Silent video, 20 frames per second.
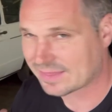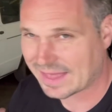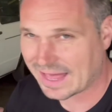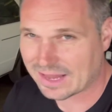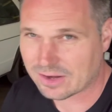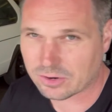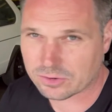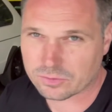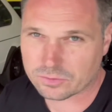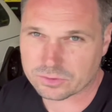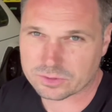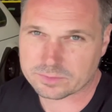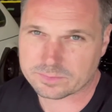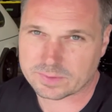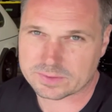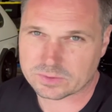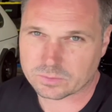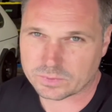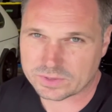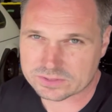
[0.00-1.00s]
that on order,
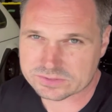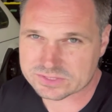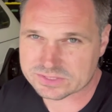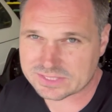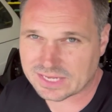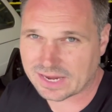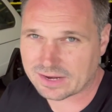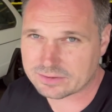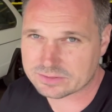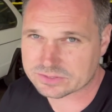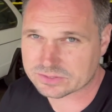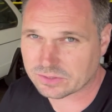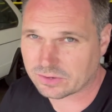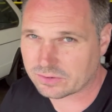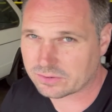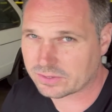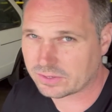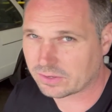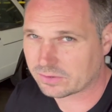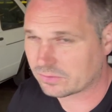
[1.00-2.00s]
but the wheels and tires are
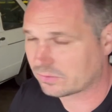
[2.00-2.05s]
already on